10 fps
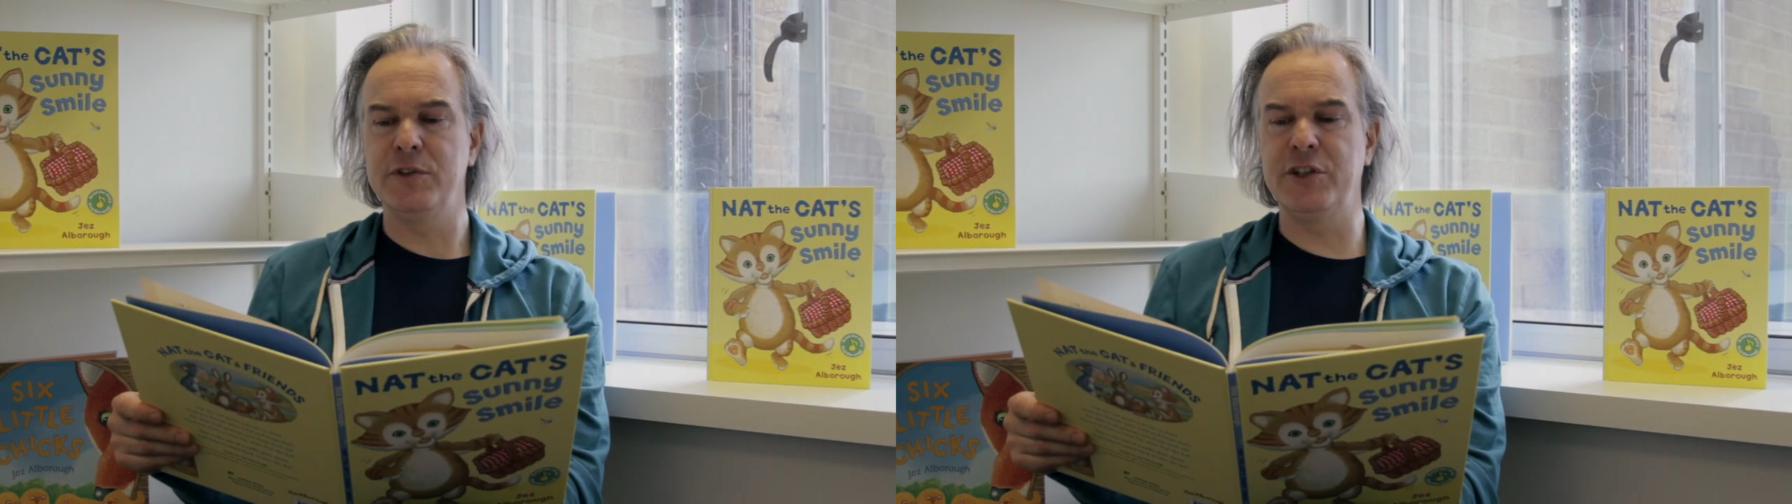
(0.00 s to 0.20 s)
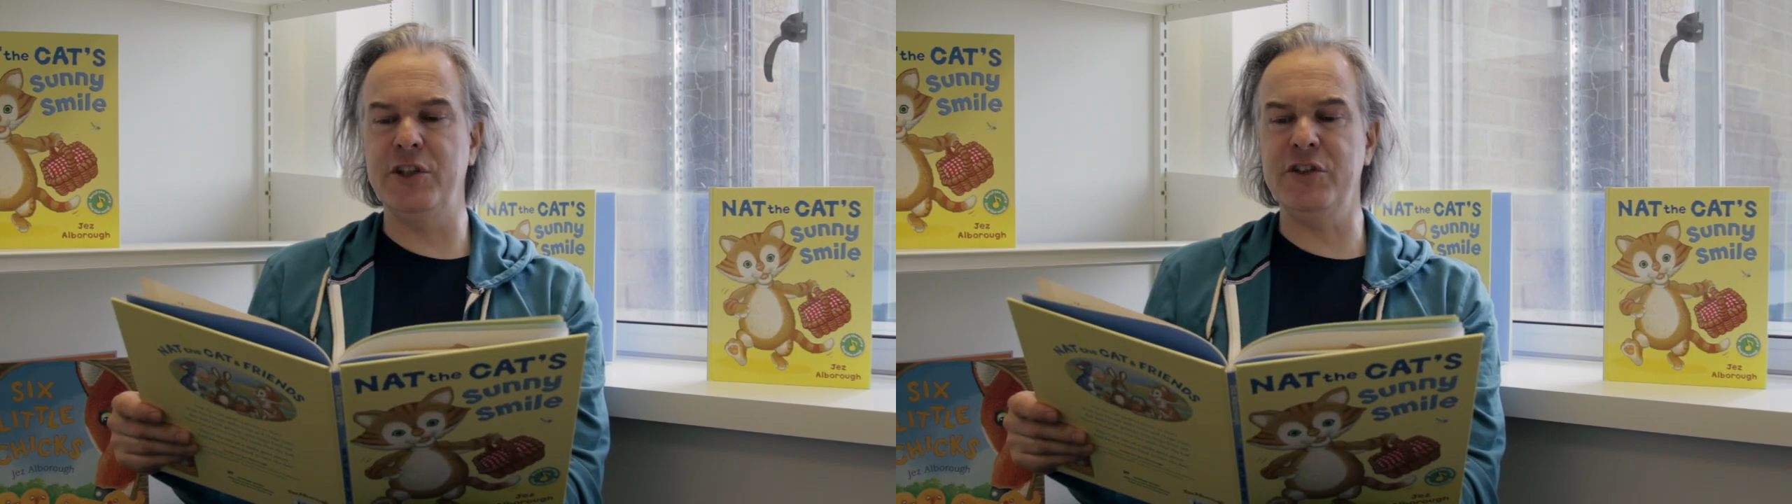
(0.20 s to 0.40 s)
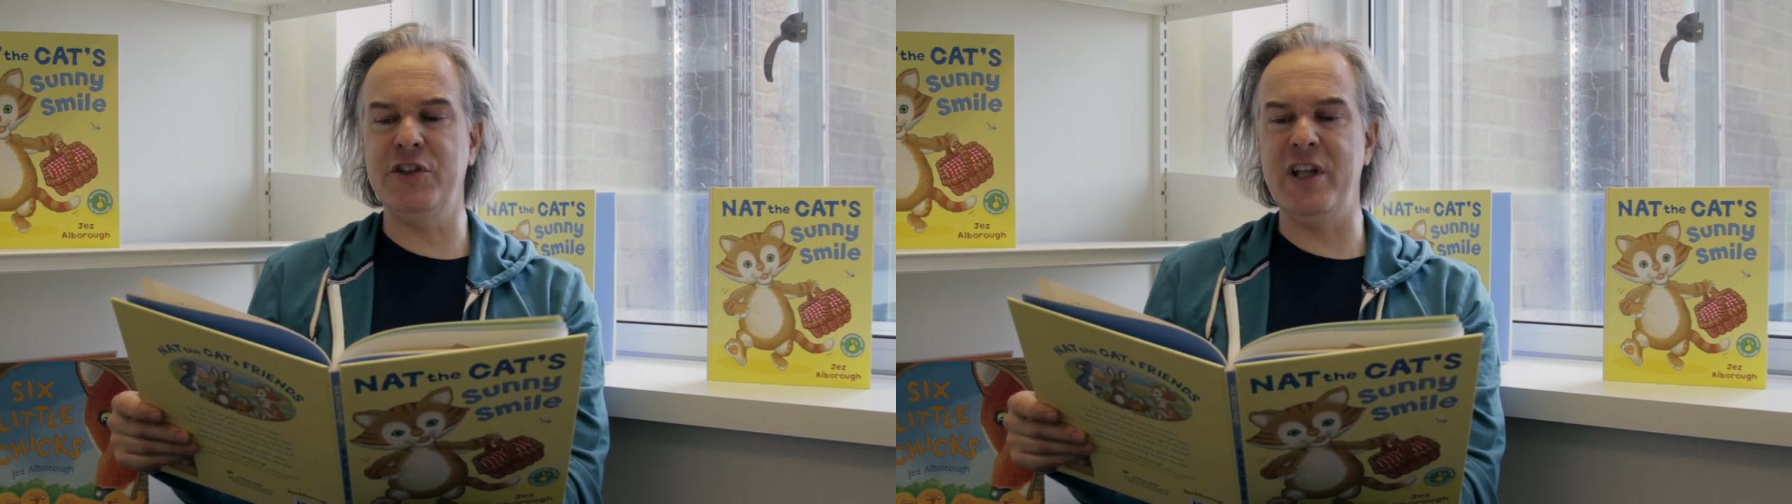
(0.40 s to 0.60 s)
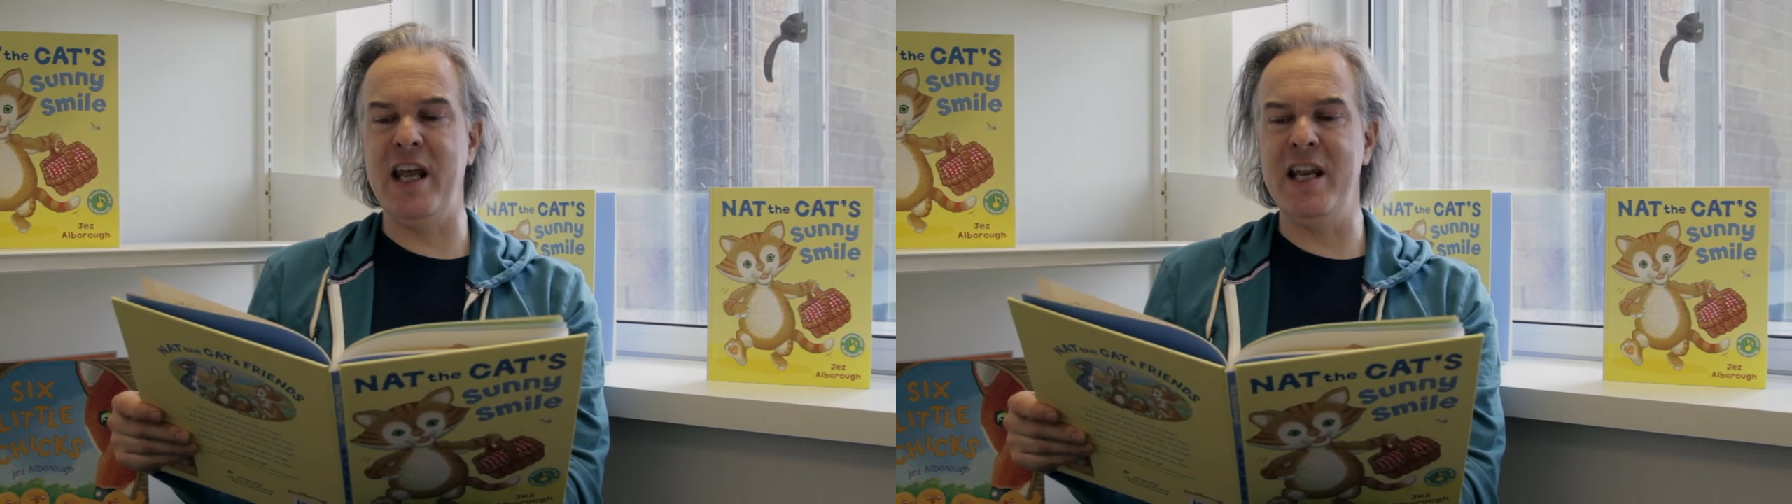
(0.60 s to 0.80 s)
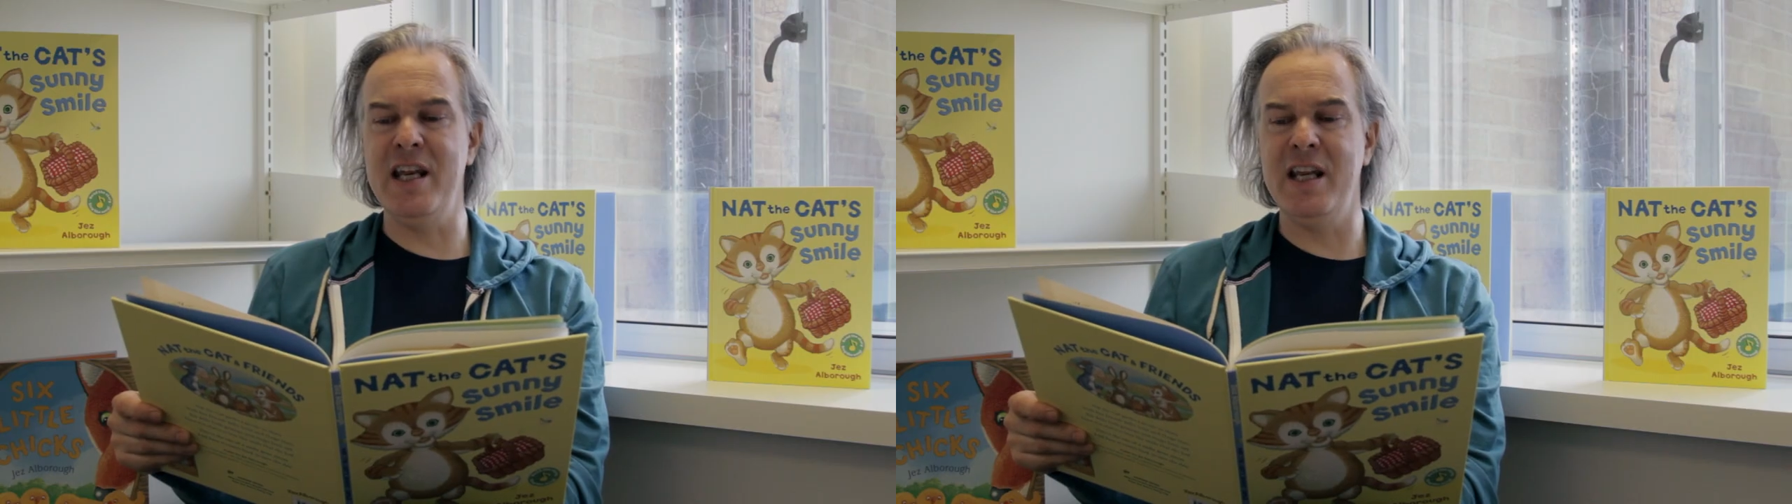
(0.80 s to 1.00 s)
Just
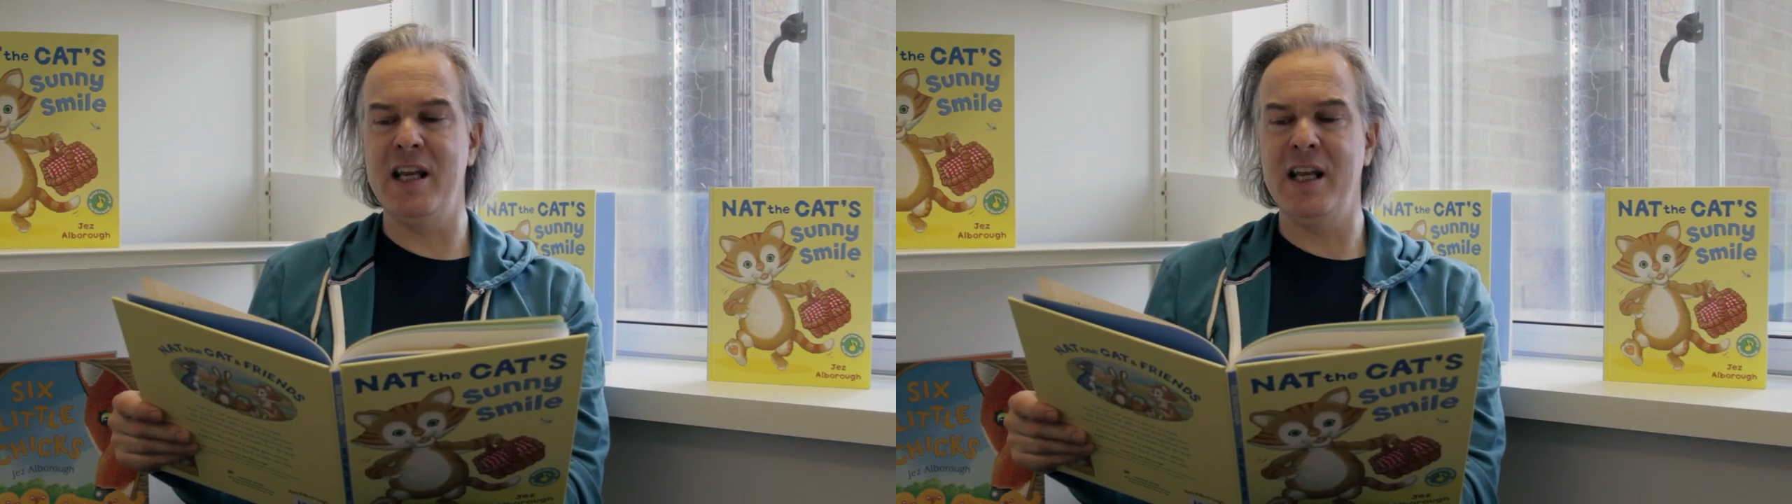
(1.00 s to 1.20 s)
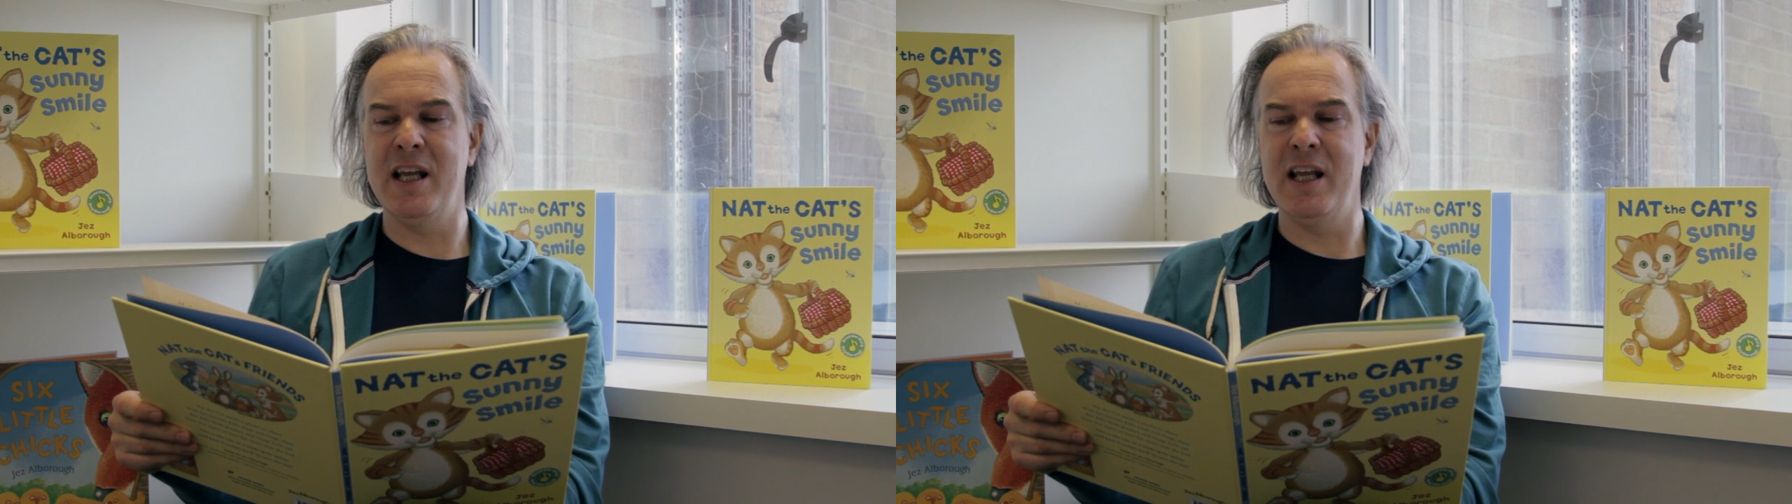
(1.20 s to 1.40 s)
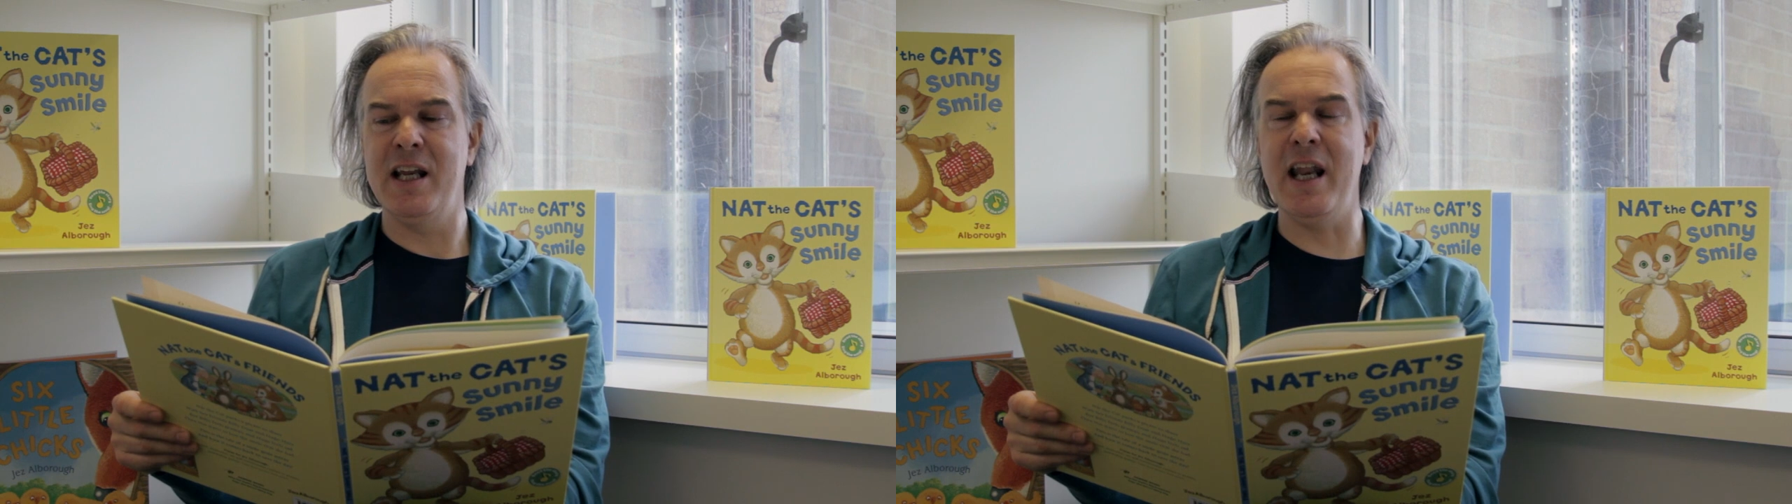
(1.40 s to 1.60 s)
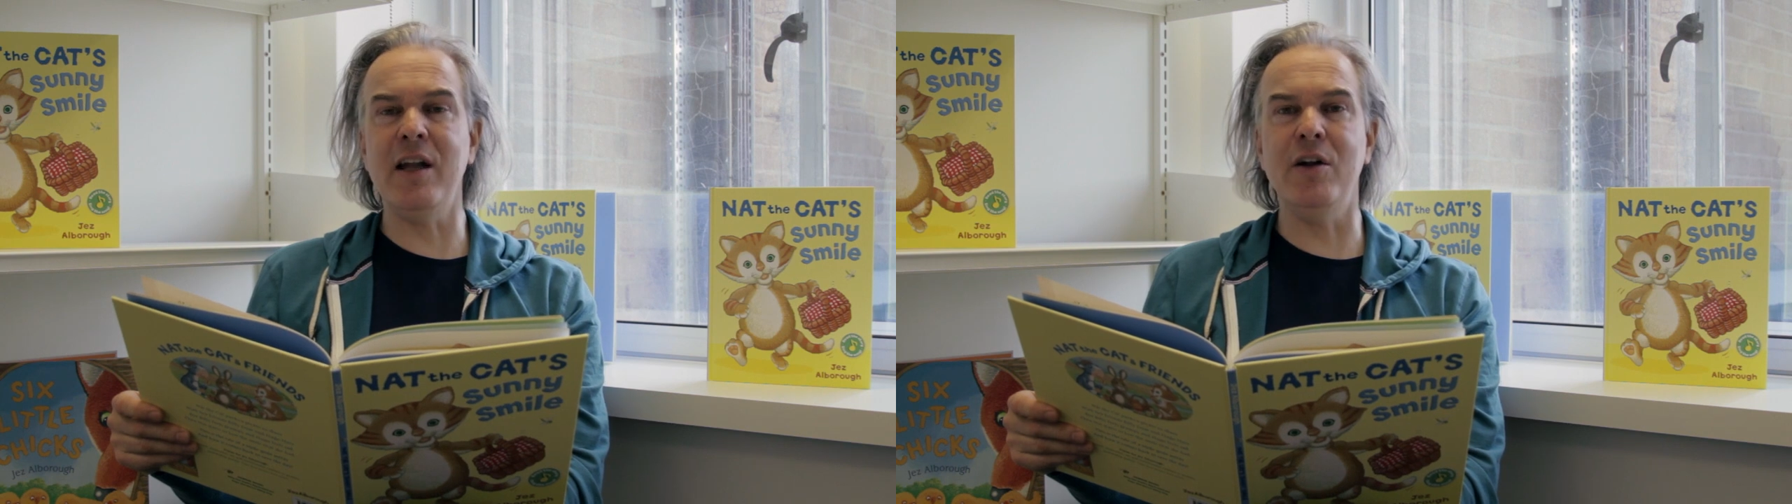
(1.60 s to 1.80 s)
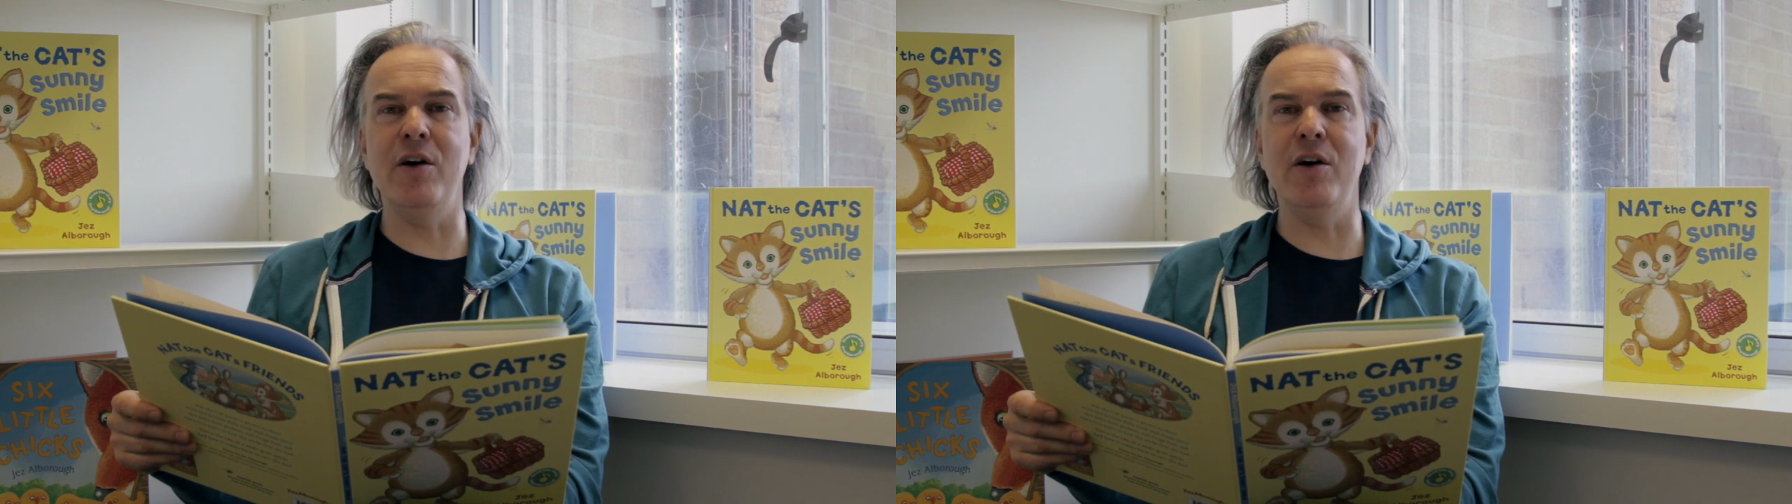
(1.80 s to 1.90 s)
then, Nat